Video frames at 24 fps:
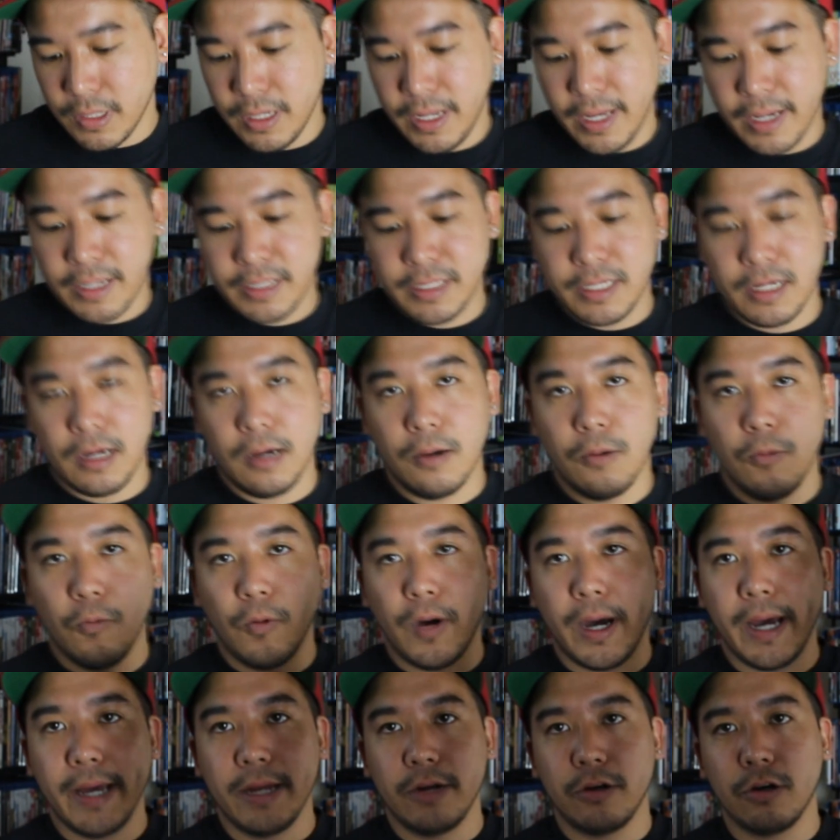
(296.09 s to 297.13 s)
Next up,
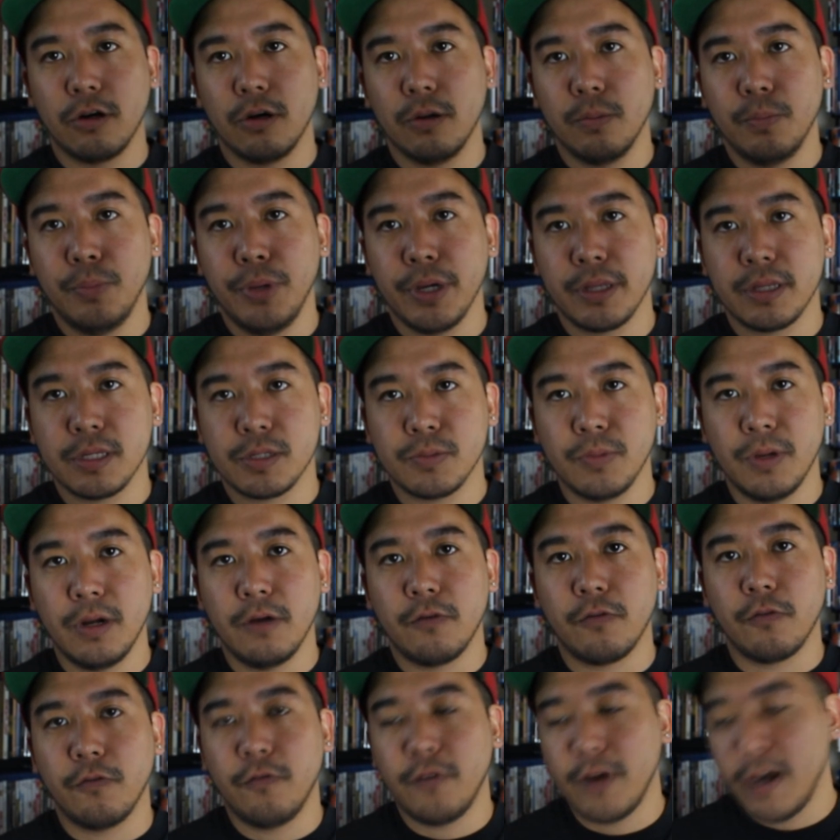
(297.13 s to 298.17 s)
Wyatt Earp. Picked this one
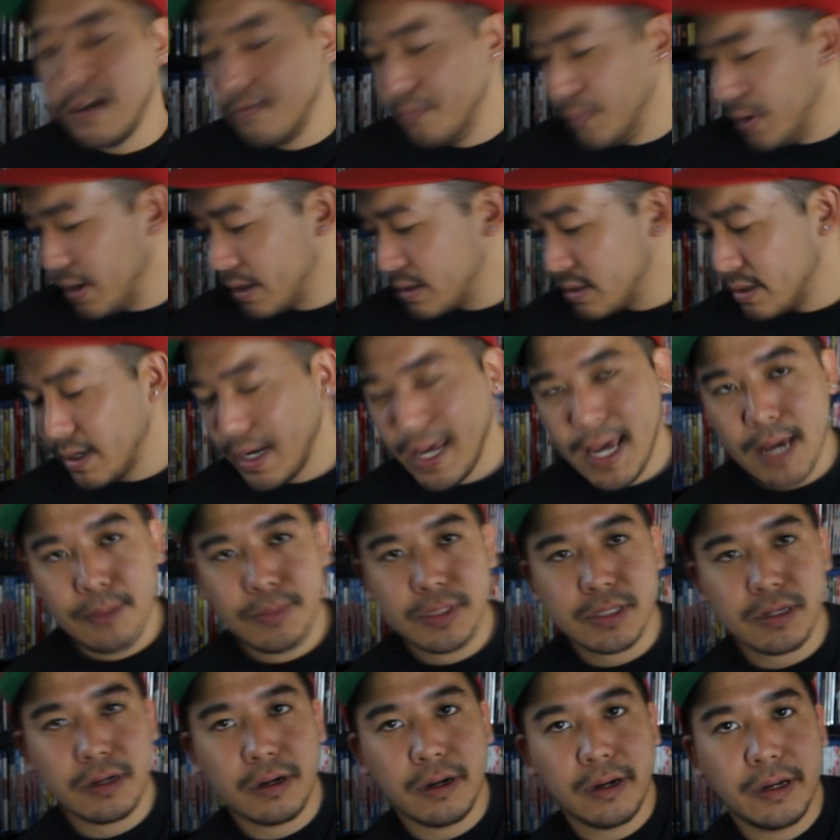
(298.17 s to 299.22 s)
up for $5 on
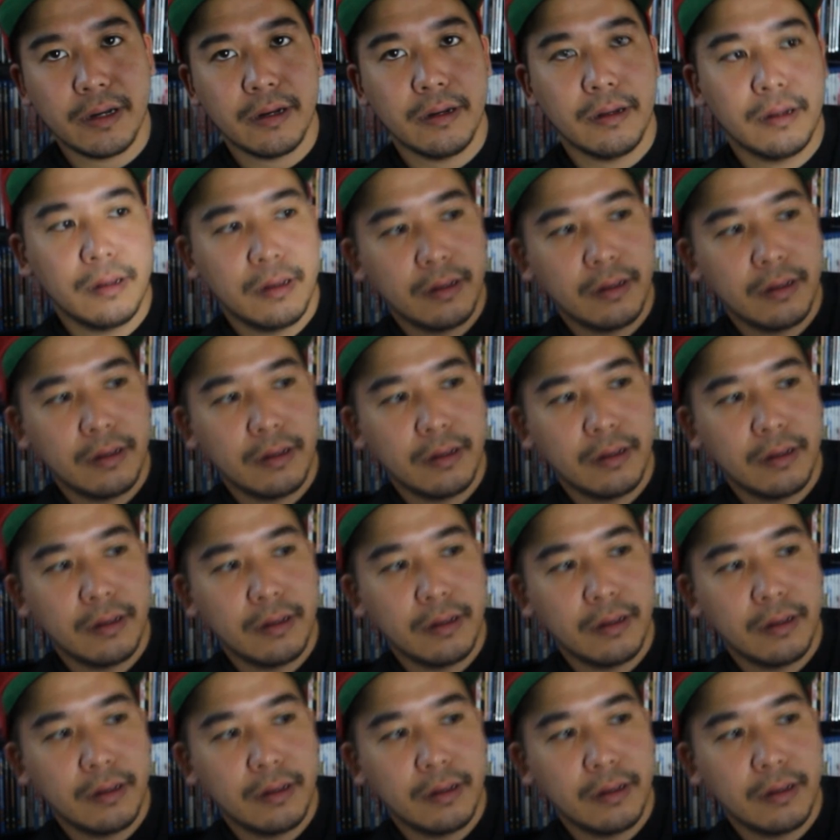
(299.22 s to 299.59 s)
Amazon.